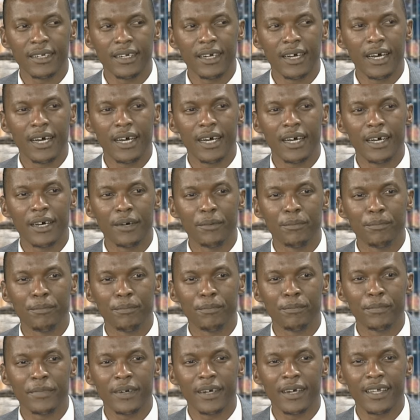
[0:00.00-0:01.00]

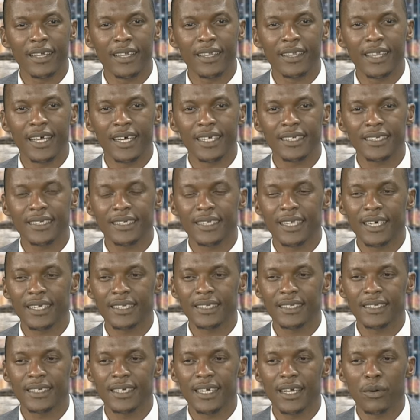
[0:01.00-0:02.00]

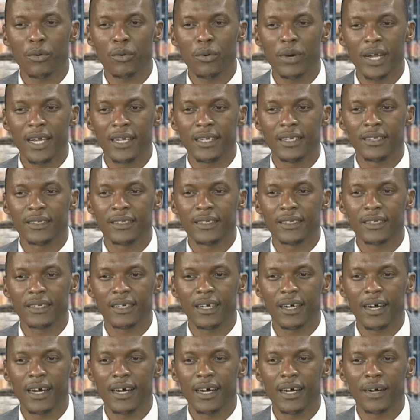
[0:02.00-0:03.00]
that's a word
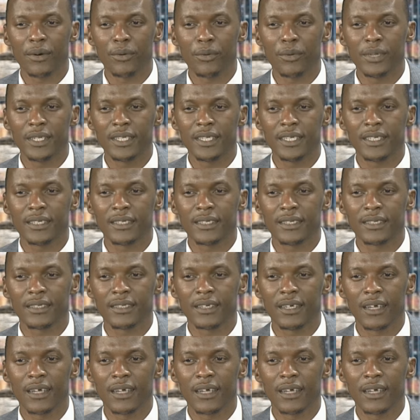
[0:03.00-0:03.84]
which is,